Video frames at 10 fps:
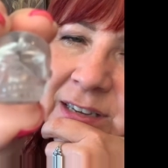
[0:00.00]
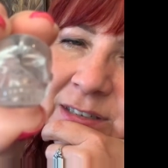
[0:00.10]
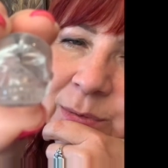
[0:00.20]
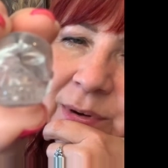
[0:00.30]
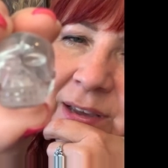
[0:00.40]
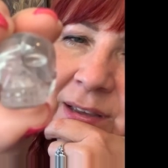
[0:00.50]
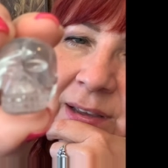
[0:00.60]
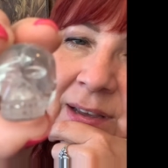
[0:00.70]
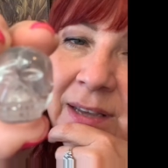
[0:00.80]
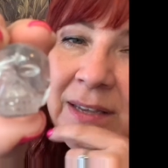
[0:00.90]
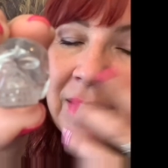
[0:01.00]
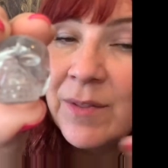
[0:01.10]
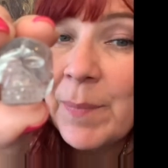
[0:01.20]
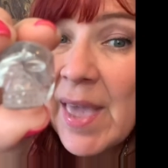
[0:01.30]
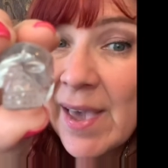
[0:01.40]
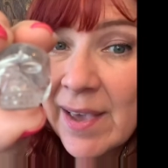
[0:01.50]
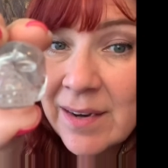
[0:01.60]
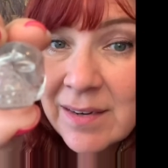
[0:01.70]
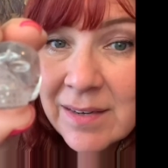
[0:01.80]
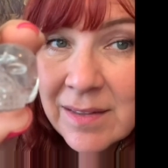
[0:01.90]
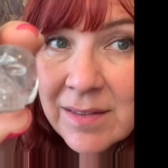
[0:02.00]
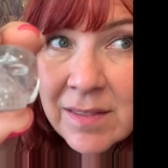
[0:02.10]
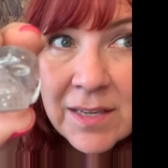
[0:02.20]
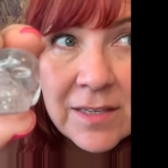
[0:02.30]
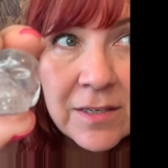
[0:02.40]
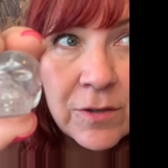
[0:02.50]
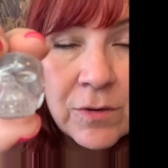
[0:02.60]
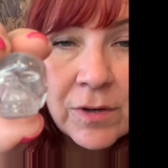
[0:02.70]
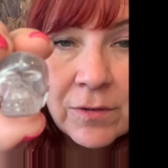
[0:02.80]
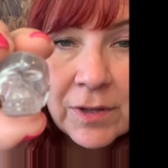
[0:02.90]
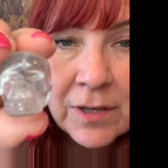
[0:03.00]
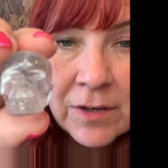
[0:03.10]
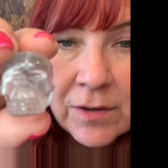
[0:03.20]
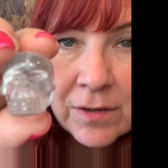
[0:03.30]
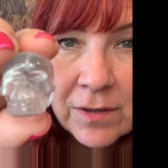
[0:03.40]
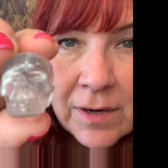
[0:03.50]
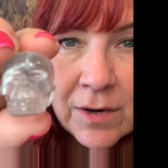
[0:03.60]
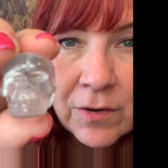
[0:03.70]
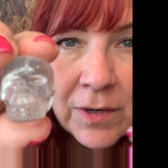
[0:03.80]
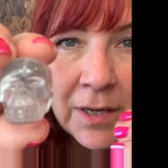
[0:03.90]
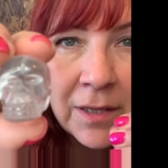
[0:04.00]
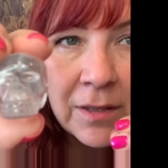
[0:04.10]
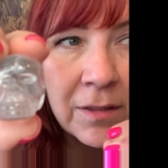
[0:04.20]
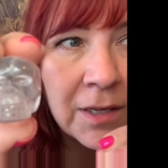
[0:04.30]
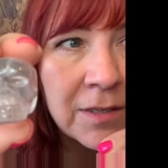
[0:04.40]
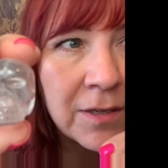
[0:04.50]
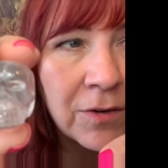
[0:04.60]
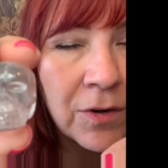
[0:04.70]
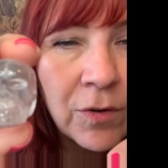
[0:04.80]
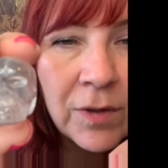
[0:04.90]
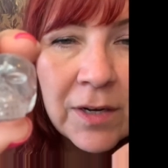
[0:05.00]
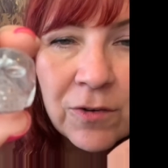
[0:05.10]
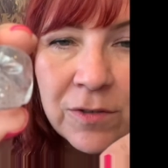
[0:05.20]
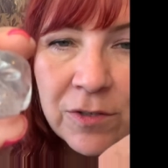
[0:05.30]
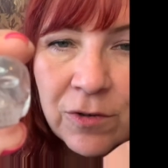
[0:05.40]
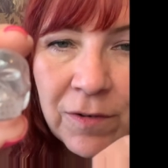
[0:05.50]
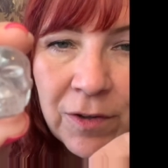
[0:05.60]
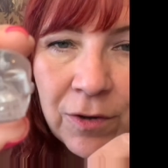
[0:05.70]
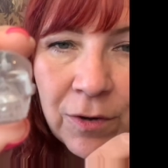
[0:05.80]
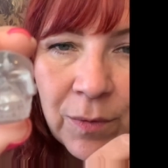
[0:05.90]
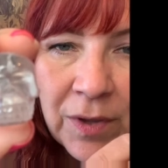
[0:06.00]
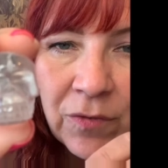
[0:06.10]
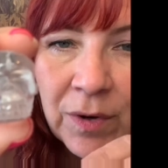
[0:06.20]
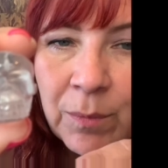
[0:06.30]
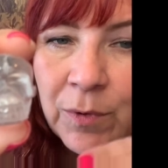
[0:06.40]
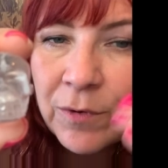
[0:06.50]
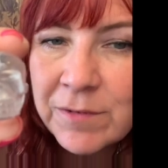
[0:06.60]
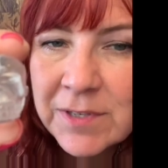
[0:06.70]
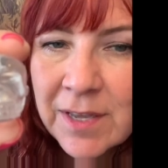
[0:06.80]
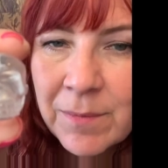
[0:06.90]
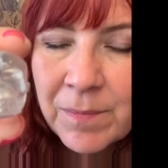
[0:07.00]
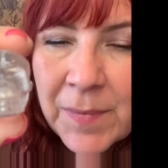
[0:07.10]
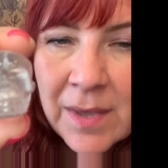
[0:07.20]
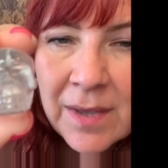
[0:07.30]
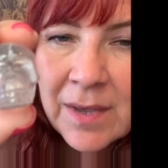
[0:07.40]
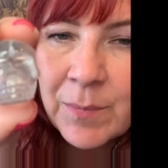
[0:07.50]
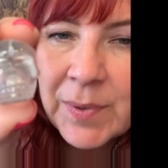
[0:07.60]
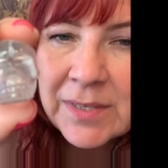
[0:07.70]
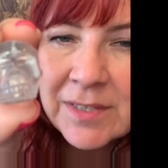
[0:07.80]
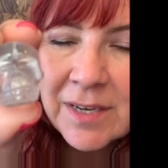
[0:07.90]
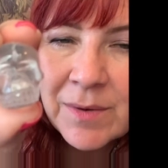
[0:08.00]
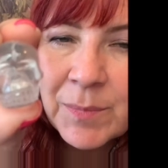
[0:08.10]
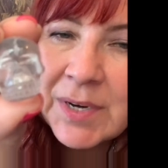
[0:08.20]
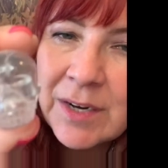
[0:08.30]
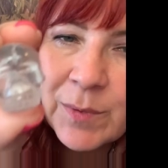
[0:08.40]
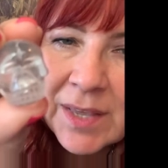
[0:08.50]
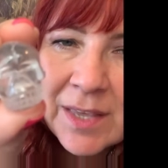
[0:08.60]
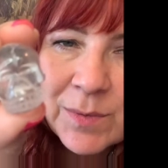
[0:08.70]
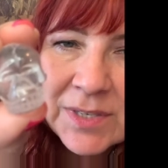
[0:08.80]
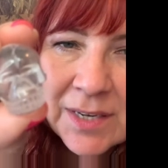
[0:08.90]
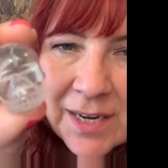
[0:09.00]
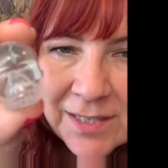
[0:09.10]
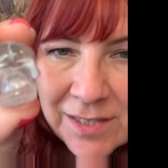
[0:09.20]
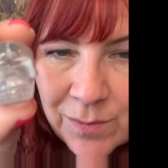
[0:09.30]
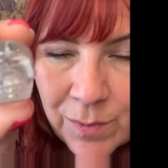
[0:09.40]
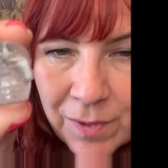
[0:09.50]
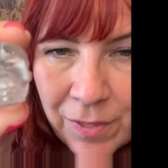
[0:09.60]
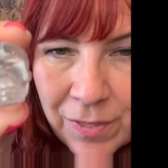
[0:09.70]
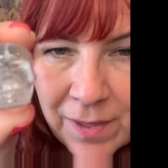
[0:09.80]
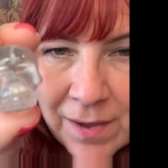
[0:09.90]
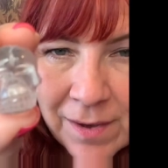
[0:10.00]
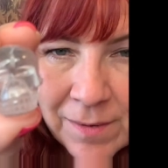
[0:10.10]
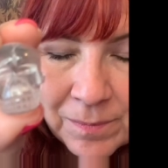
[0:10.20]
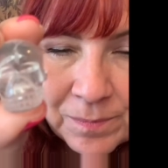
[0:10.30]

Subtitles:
away the bad, the things that you no longer need, the things that are no longer serving you, and removes them. But anyway, he was connecting with Highland,